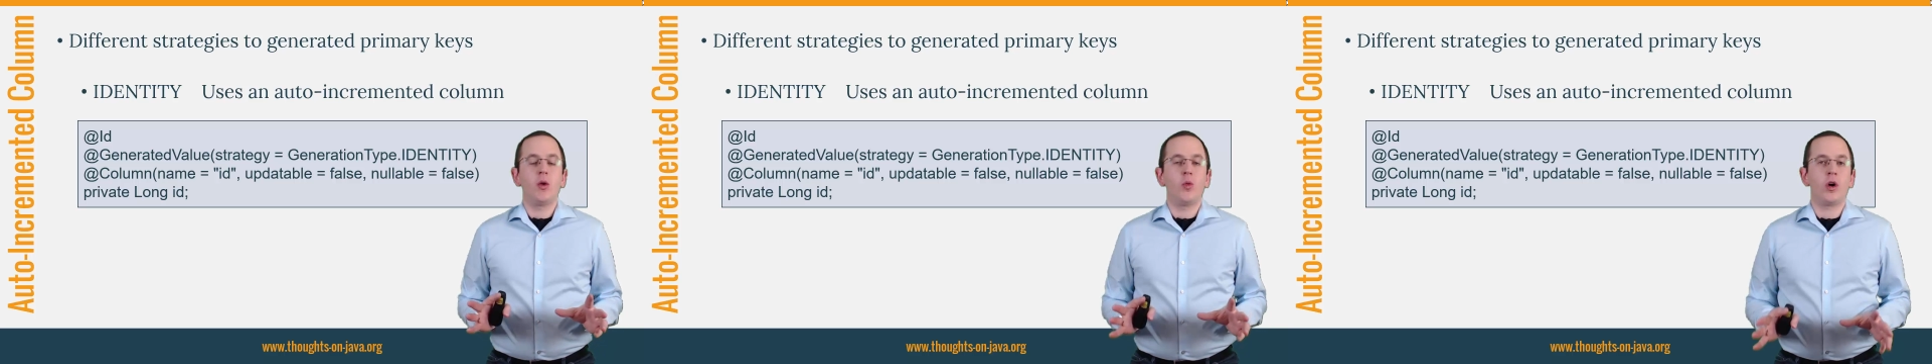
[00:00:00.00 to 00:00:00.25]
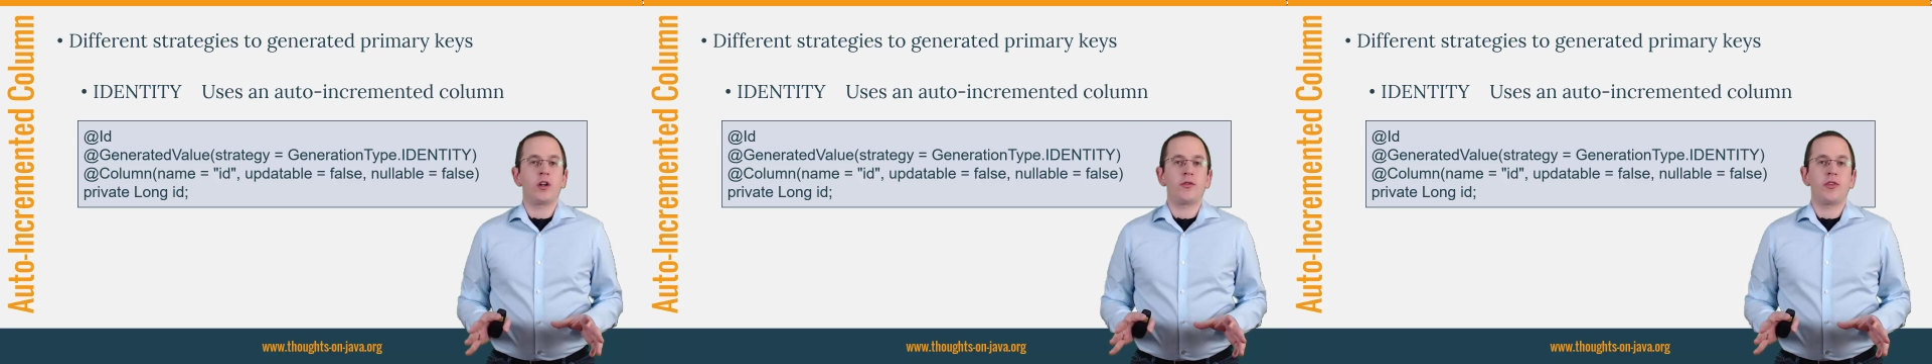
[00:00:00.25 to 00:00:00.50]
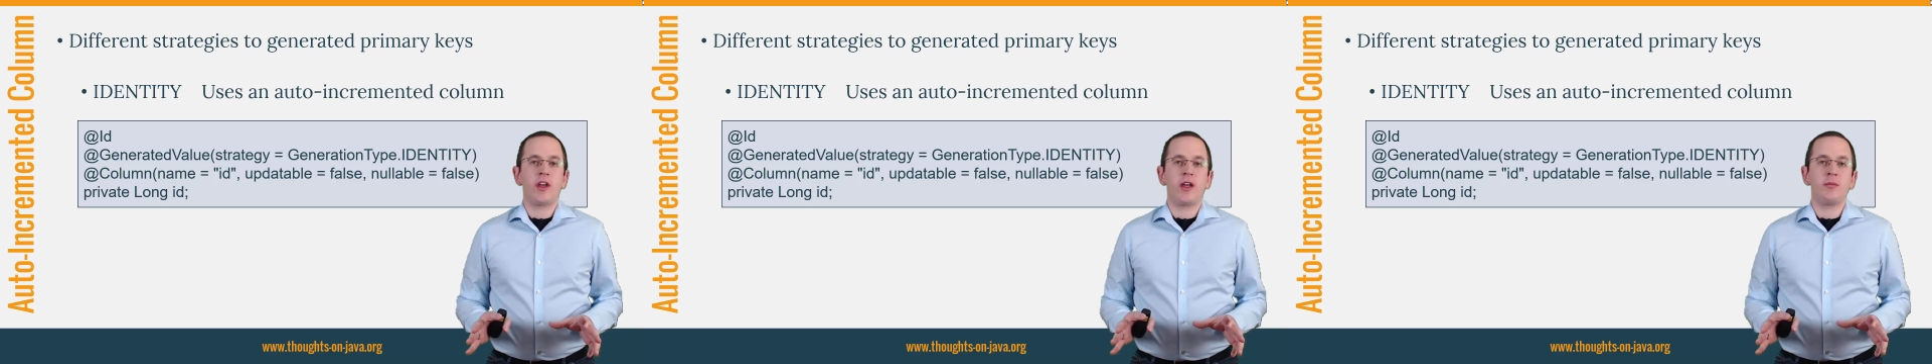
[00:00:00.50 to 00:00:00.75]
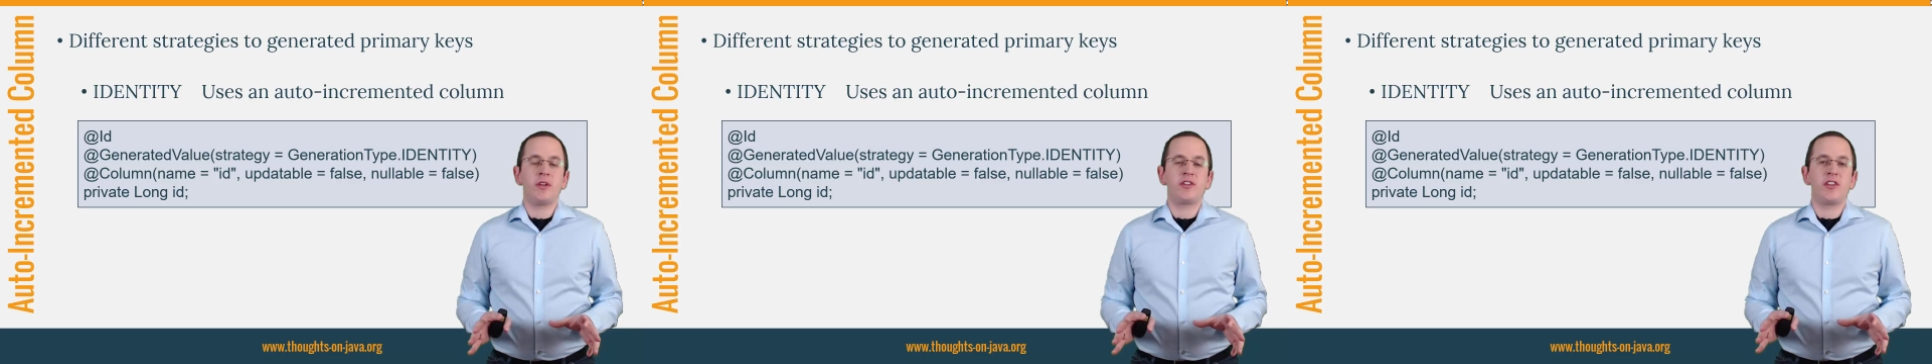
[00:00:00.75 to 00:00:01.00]
One of
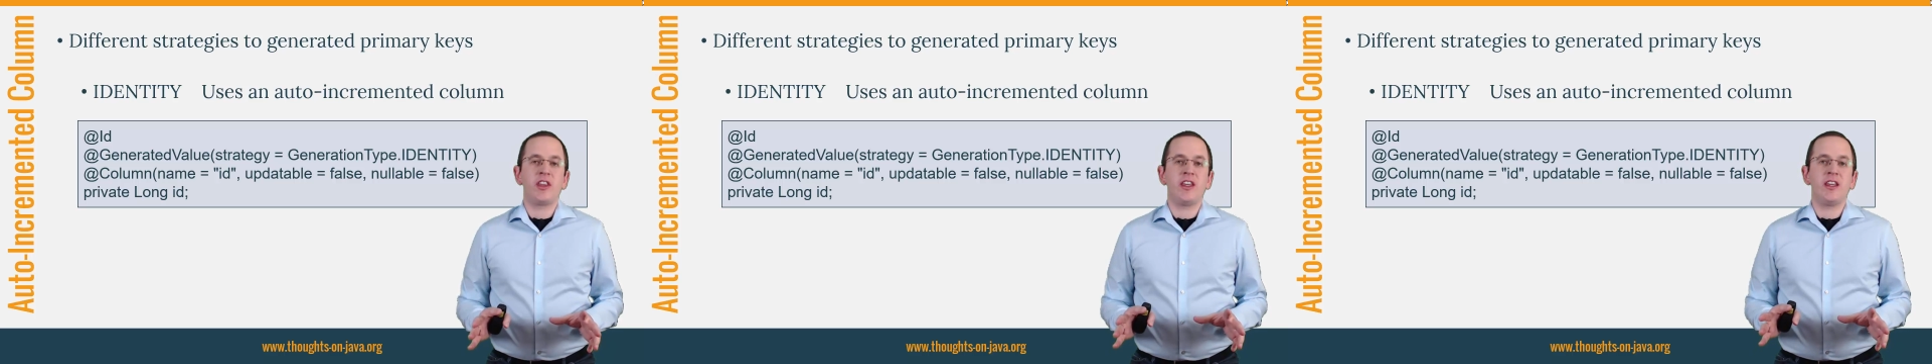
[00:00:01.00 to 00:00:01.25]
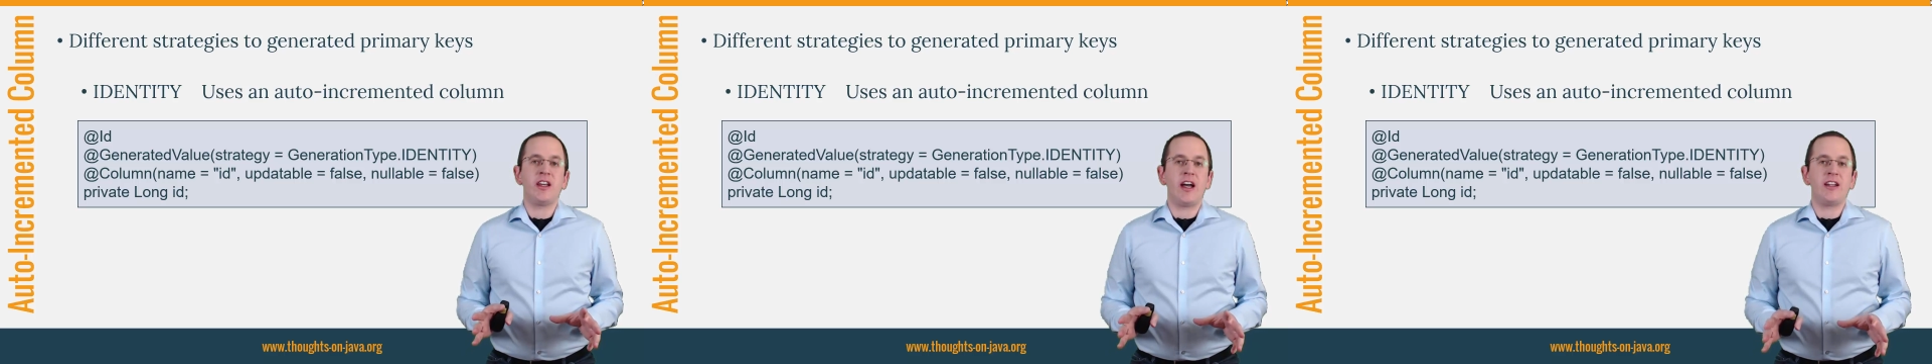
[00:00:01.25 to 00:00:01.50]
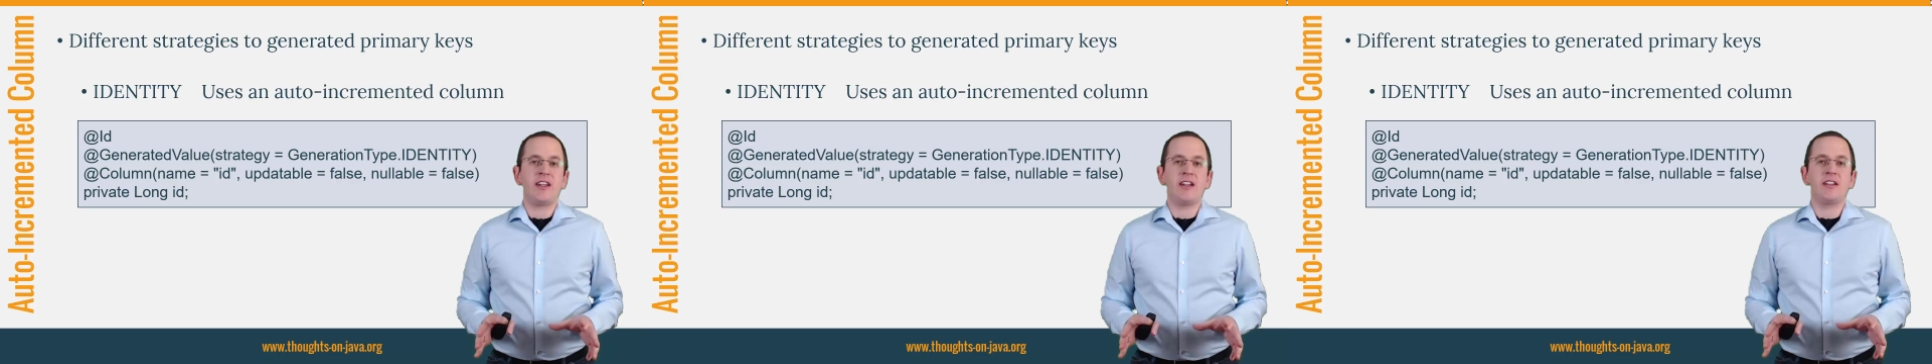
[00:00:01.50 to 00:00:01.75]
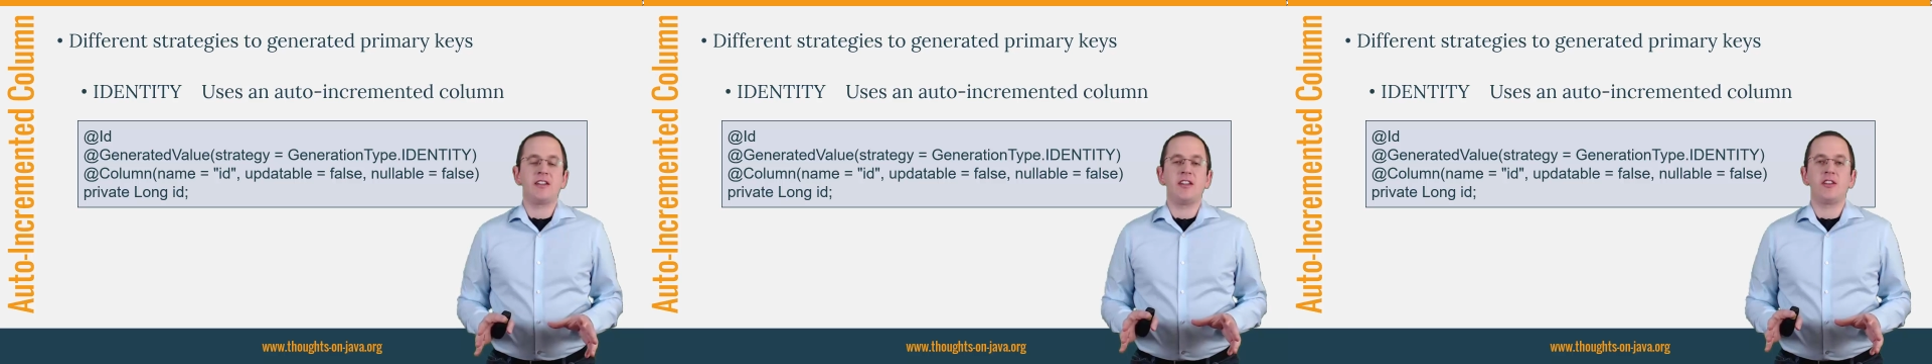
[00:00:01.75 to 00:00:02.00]
them is the
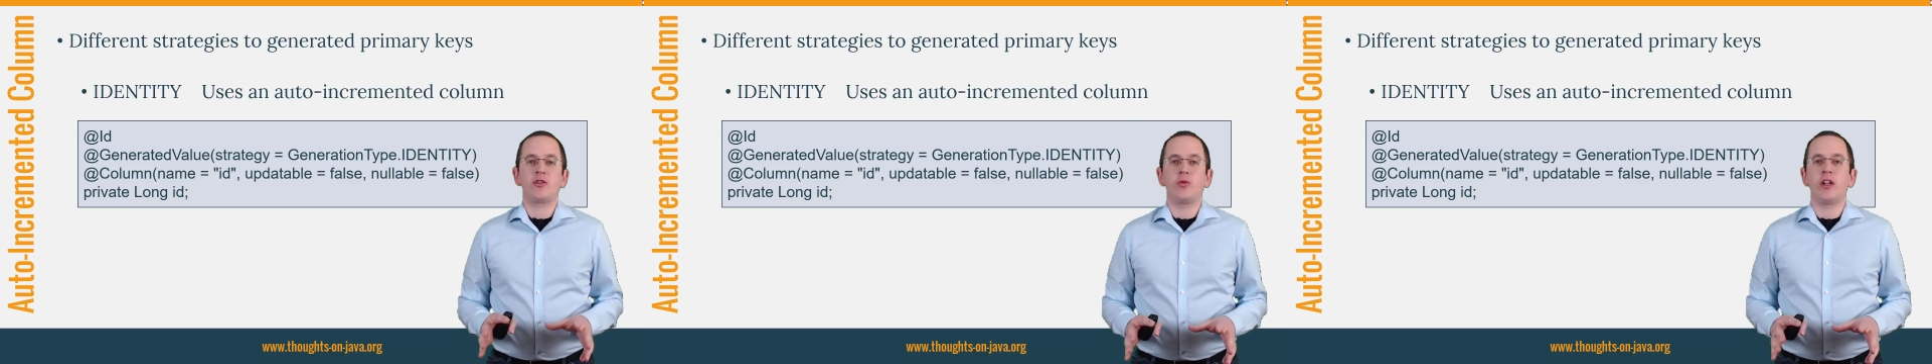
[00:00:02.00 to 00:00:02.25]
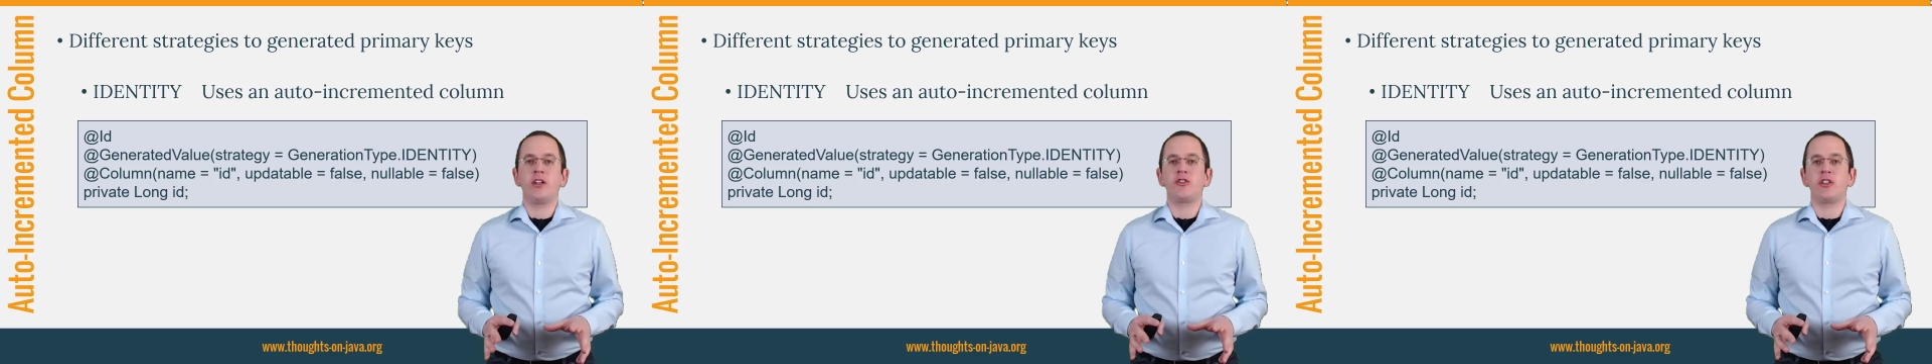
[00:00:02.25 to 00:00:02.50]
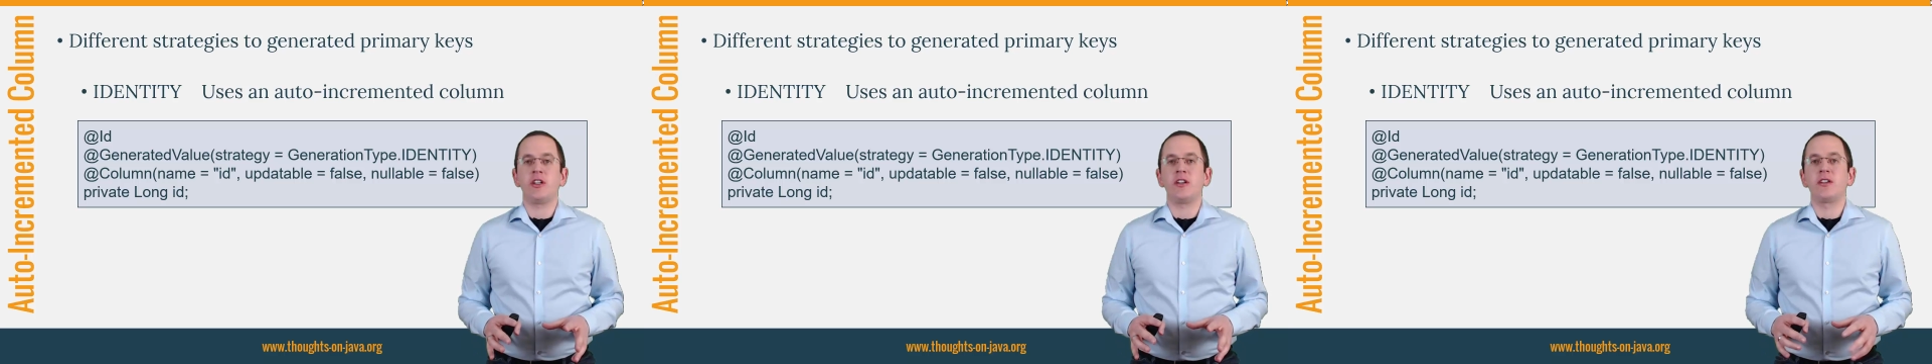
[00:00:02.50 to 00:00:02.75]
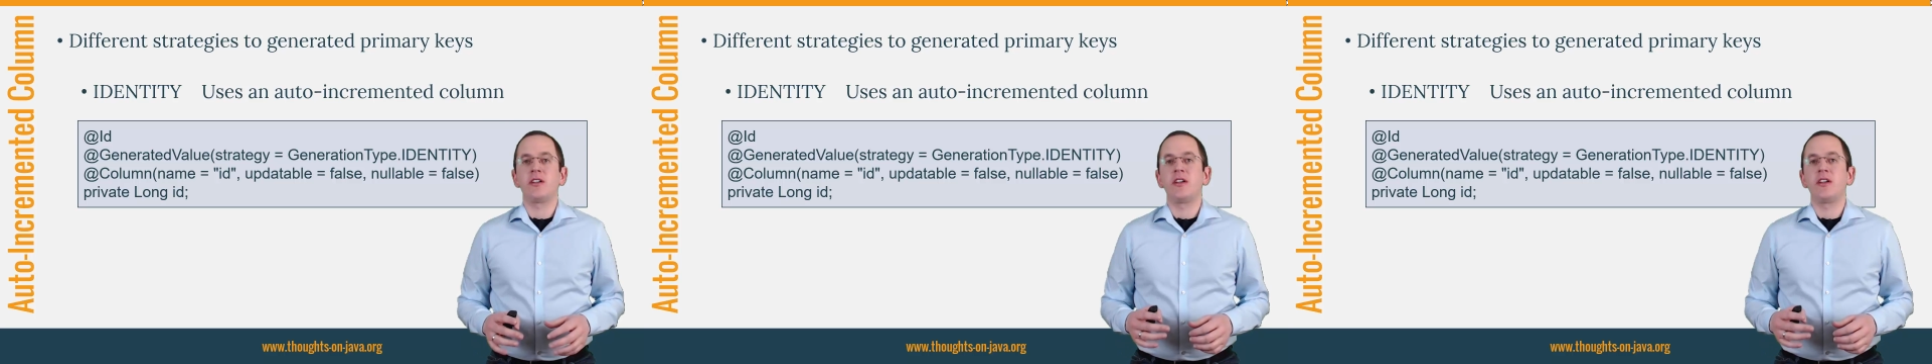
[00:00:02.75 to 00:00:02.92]
identity strategy.